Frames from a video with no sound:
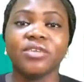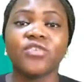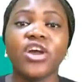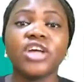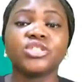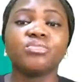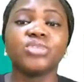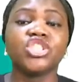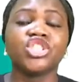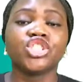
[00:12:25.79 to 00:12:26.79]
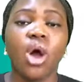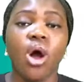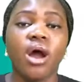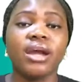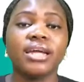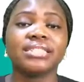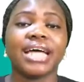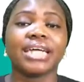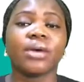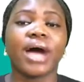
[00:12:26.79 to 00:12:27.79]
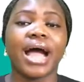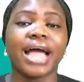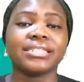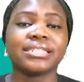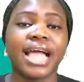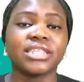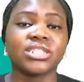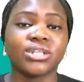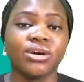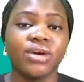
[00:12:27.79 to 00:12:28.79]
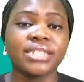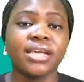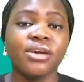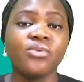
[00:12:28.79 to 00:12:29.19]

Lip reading: For us to be sure that our answer is correct,